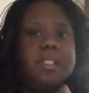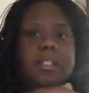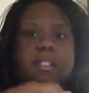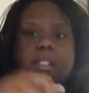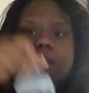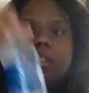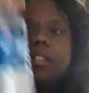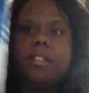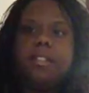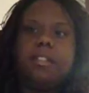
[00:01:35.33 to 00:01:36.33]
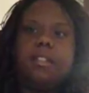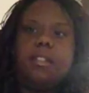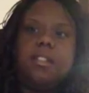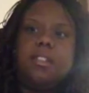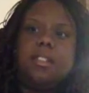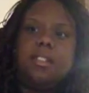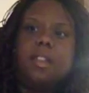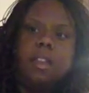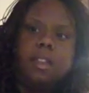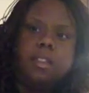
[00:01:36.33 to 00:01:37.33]
You see this? This is
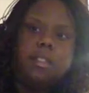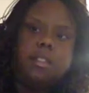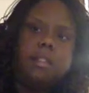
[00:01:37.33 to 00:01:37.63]
ice.